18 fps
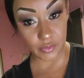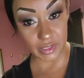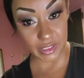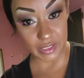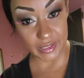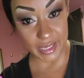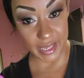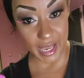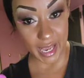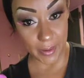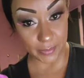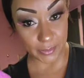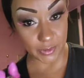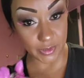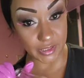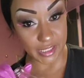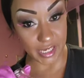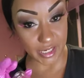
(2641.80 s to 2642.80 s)
with
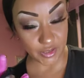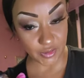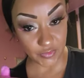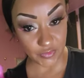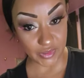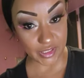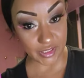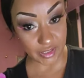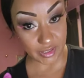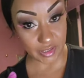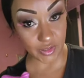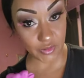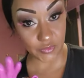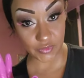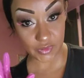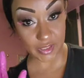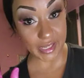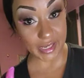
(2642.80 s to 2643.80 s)
apple cider vinegar
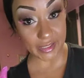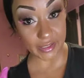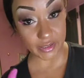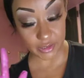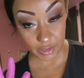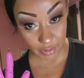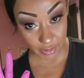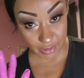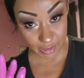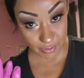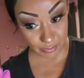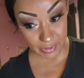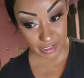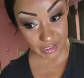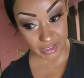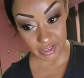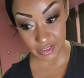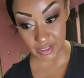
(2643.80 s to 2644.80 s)
for like 30
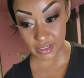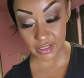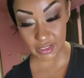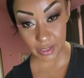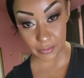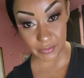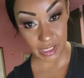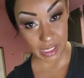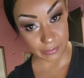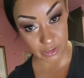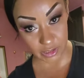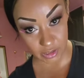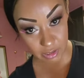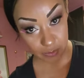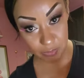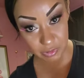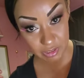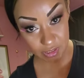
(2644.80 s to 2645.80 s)
minutes. And sometimes you
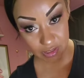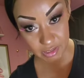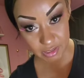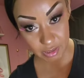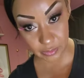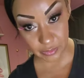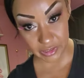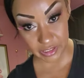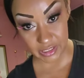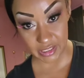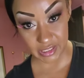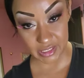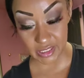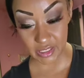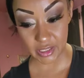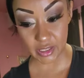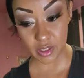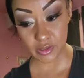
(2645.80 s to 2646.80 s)
could put a little bit of
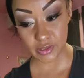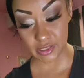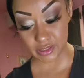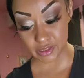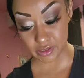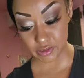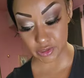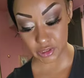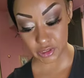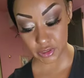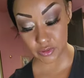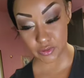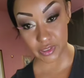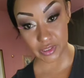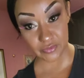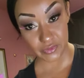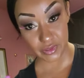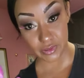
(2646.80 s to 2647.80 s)
sea salt in there too.
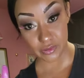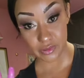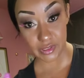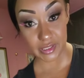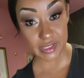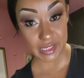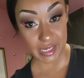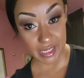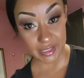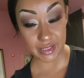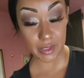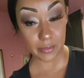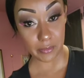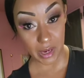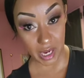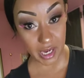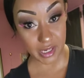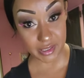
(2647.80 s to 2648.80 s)
And if you look at the
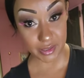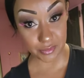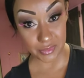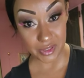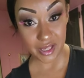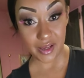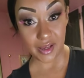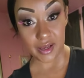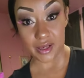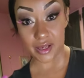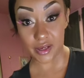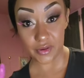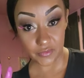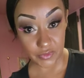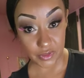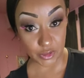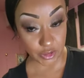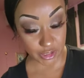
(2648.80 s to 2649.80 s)
bottom
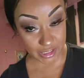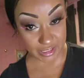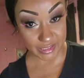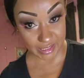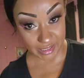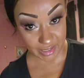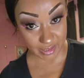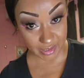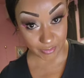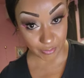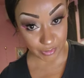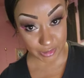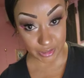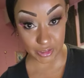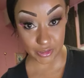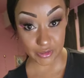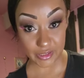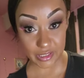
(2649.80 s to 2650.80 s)
of your sink
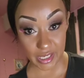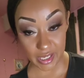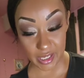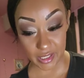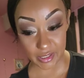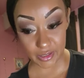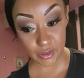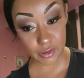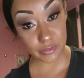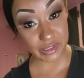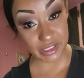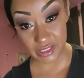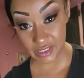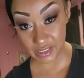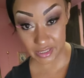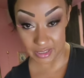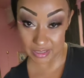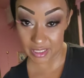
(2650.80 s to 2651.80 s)
when you're done, you'll be
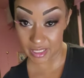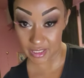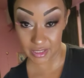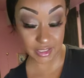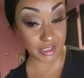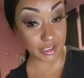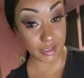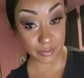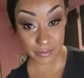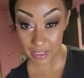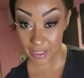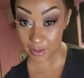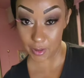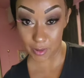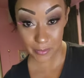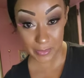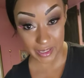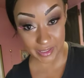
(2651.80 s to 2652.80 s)
disgusted. You'll be like,
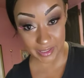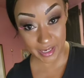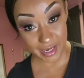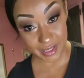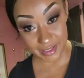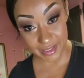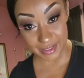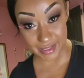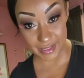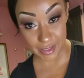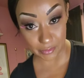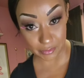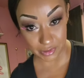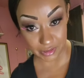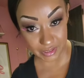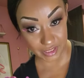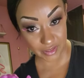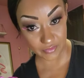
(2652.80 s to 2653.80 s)
oh my God, I can't
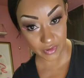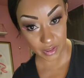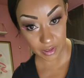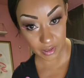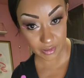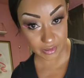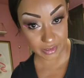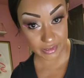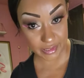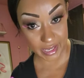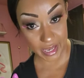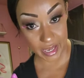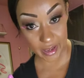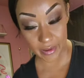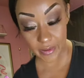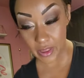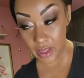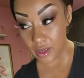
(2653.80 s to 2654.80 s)
believe all of
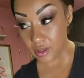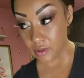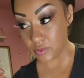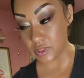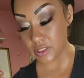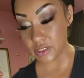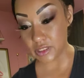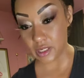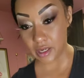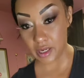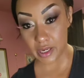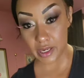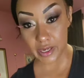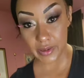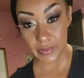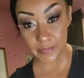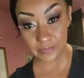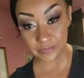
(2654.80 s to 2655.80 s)
that was
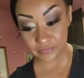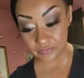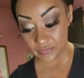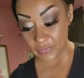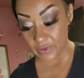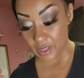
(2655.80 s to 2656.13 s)
on